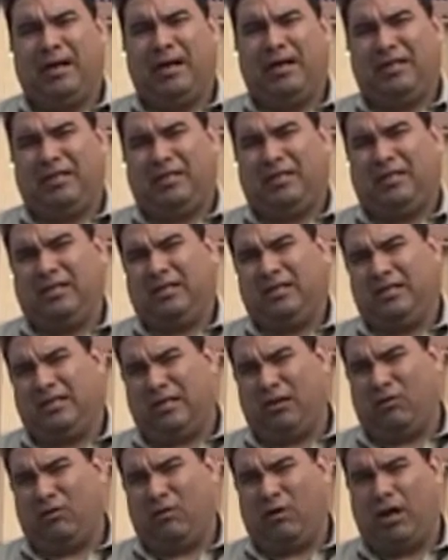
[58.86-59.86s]
buying
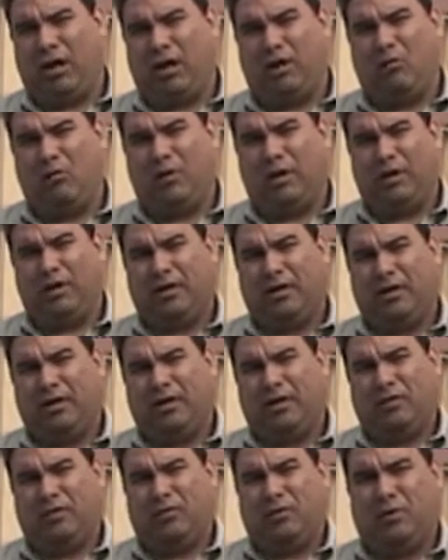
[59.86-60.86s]
the whole hardware,
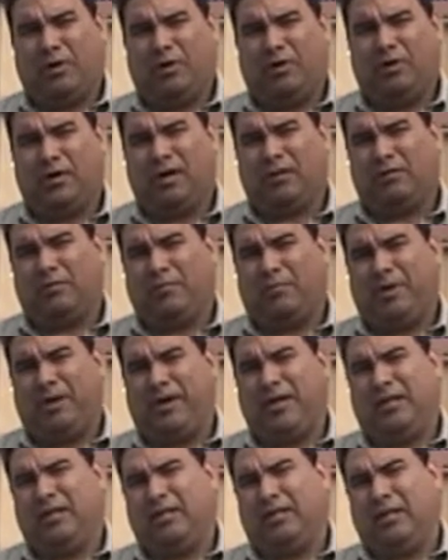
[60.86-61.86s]
where you have to
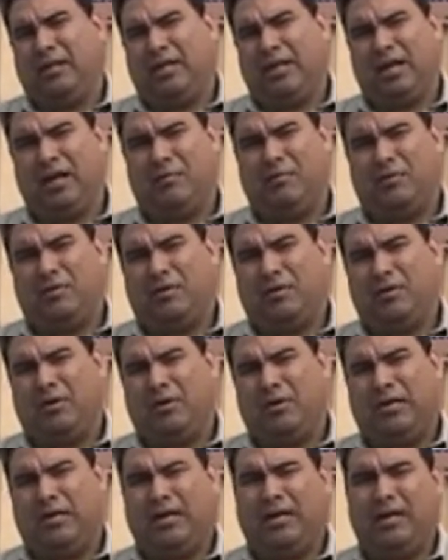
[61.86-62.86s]
pay labor
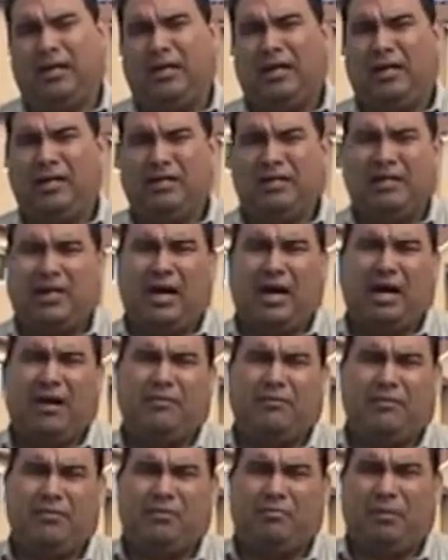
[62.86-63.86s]
and
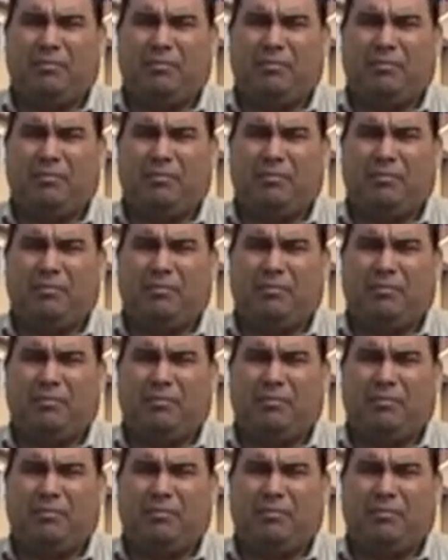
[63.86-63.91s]
time to